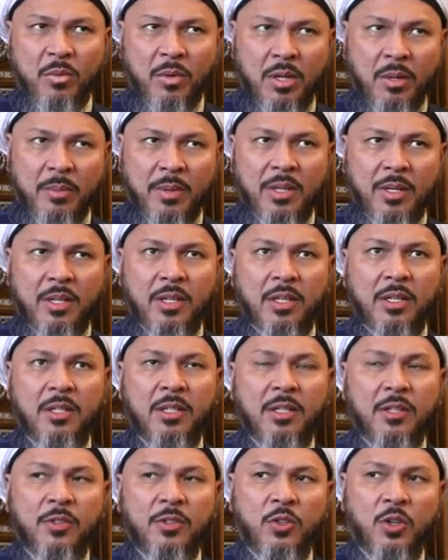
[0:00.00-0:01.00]
What about the
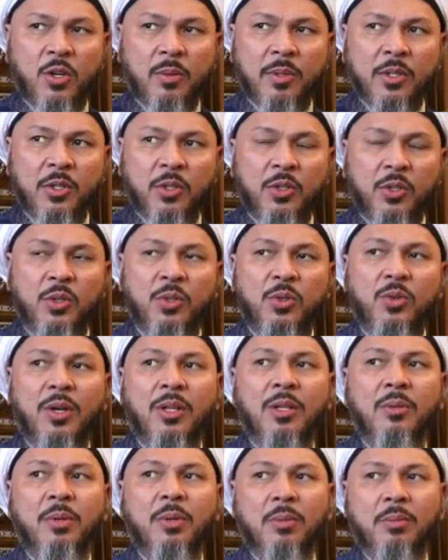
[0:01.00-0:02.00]
hurt and the trauma you do
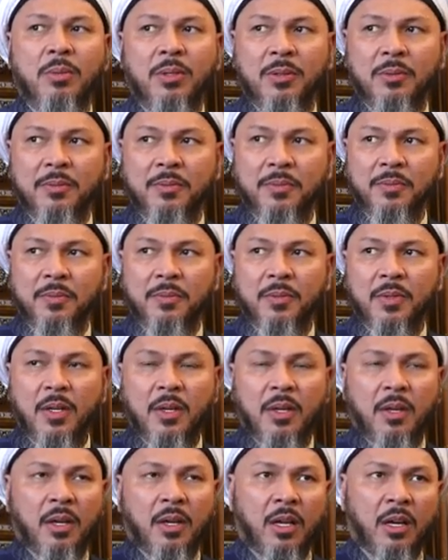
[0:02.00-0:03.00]
to other people?
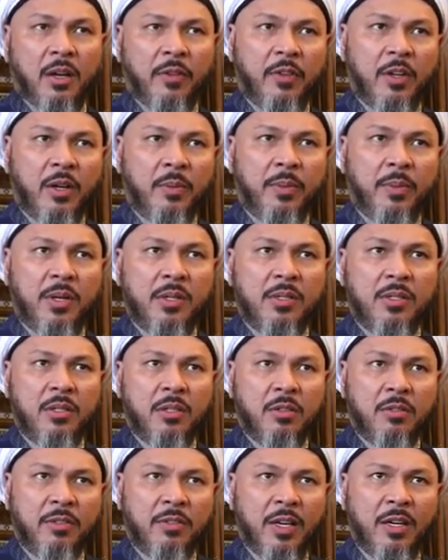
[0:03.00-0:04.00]
And if you're a
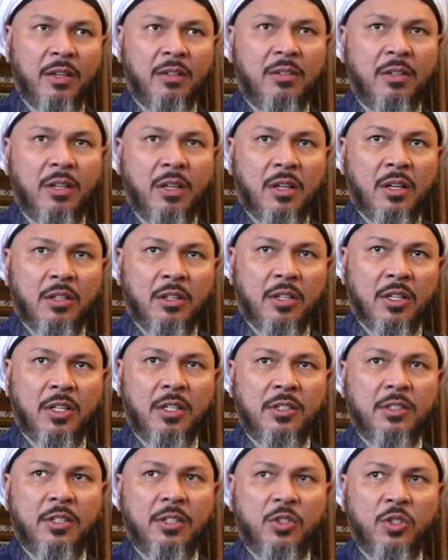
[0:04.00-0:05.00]
person of faith,
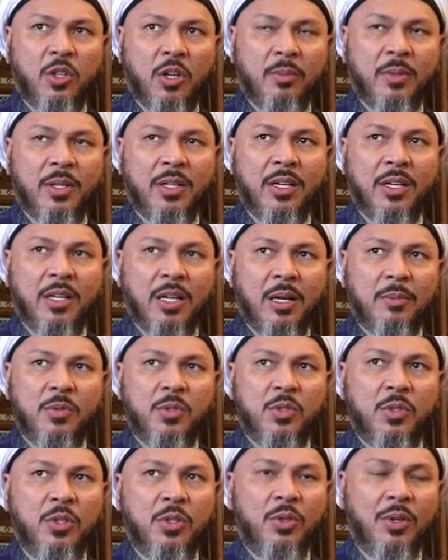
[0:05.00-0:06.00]
hurt and trauma that
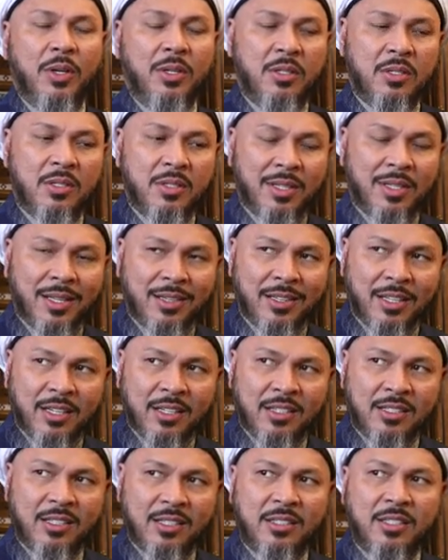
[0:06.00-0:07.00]
comes to you, you understand
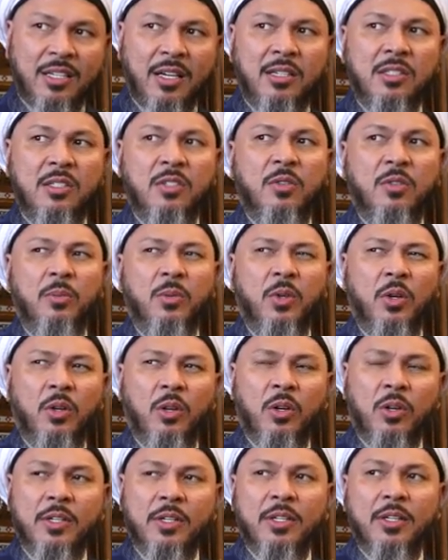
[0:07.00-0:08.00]
that it's a test from
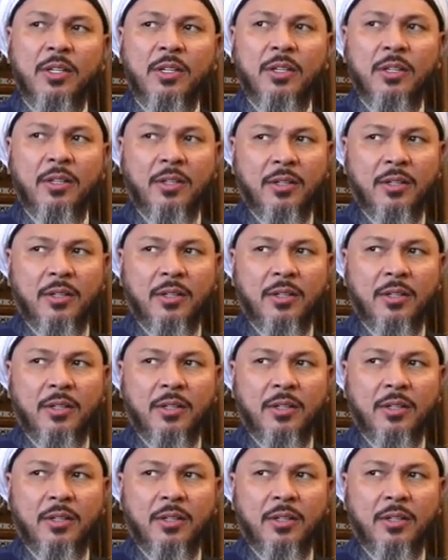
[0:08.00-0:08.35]
your Lord.